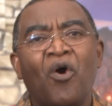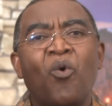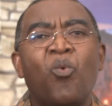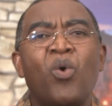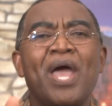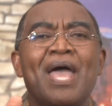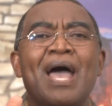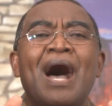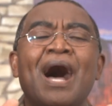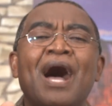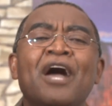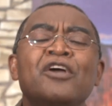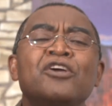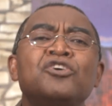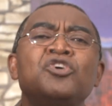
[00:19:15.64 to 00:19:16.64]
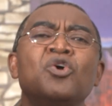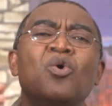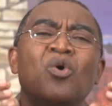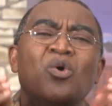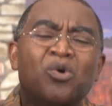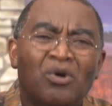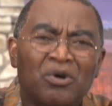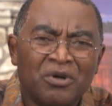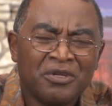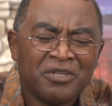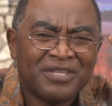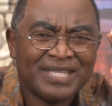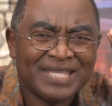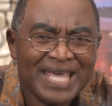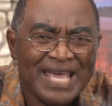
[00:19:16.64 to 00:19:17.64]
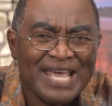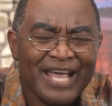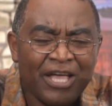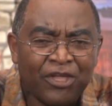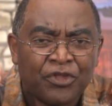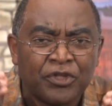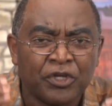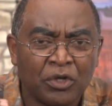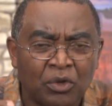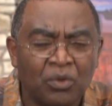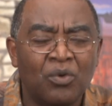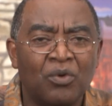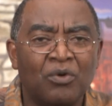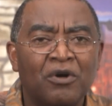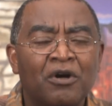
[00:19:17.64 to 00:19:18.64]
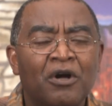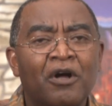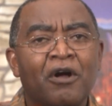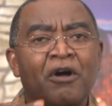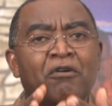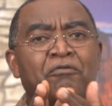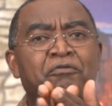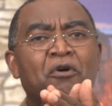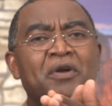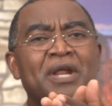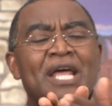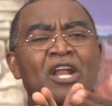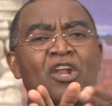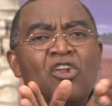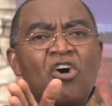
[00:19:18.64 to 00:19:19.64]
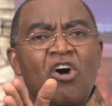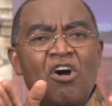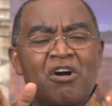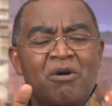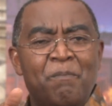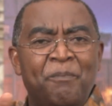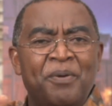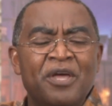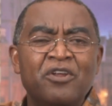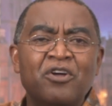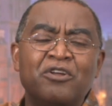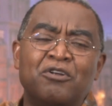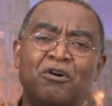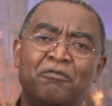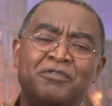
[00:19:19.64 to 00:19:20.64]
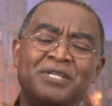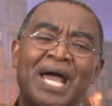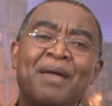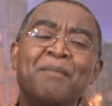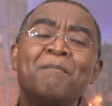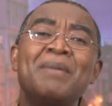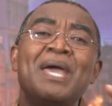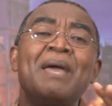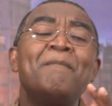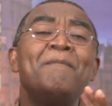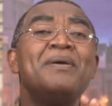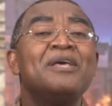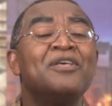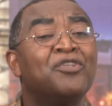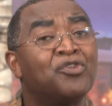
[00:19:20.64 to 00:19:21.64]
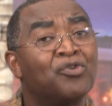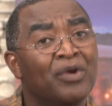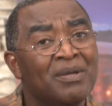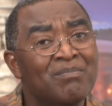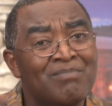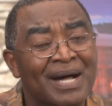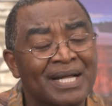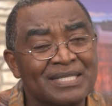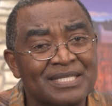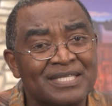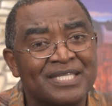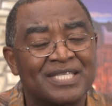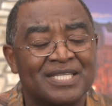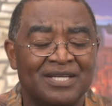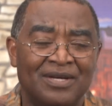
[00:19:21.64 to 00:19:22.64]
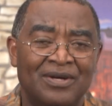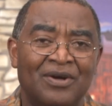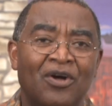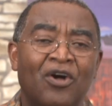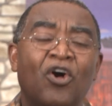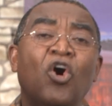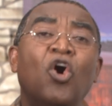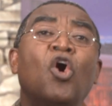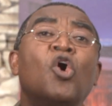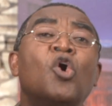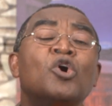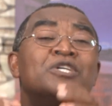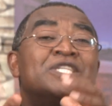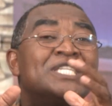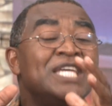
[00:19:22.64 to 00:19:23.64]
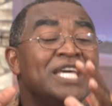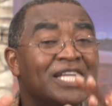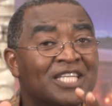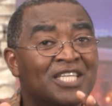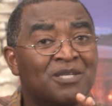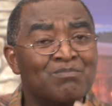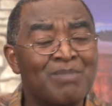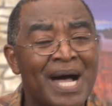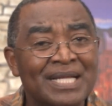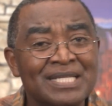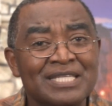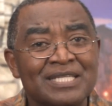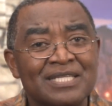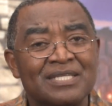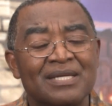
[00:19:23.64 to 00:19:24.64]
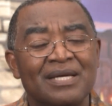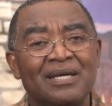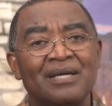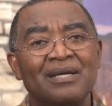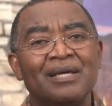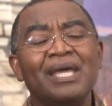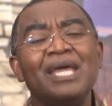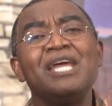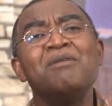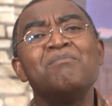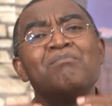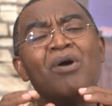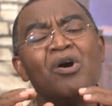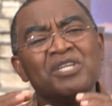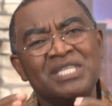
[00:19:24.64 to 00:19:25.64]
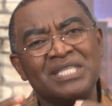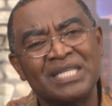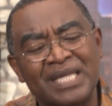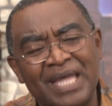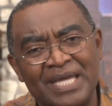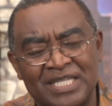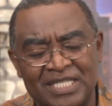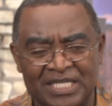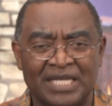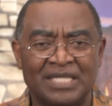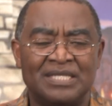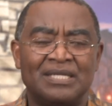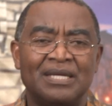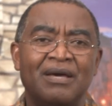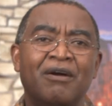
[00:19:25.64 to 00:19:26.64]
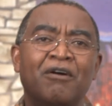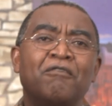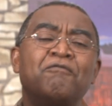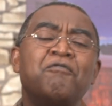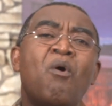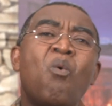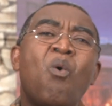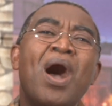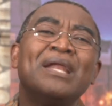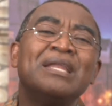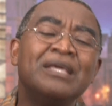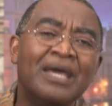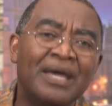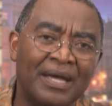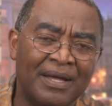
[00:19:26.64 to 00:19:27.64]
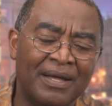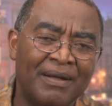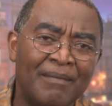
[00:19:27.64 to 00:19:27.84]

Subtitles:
where you think through for a long period of time, maybe 3 months or 6 months, in most cases for 1 year.